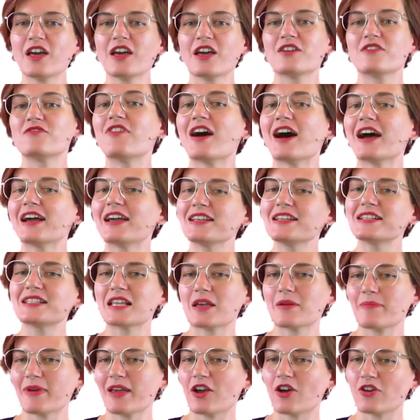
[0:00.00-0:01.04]
why
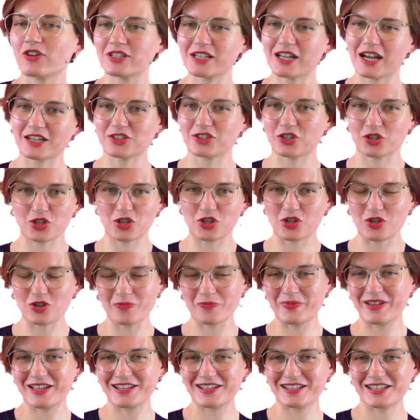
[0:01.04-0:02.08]
semiconductor
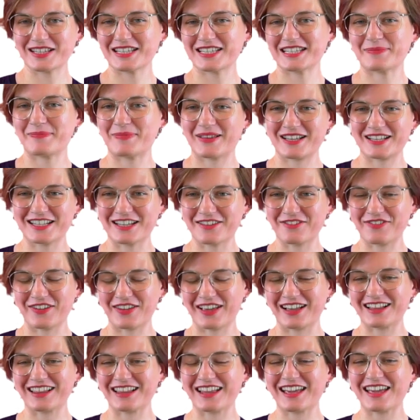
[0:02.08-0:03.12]
qubits
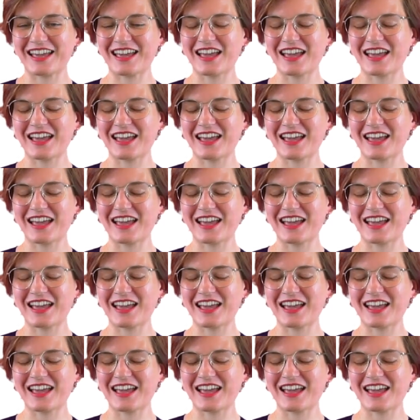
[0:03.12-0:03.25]
specifically.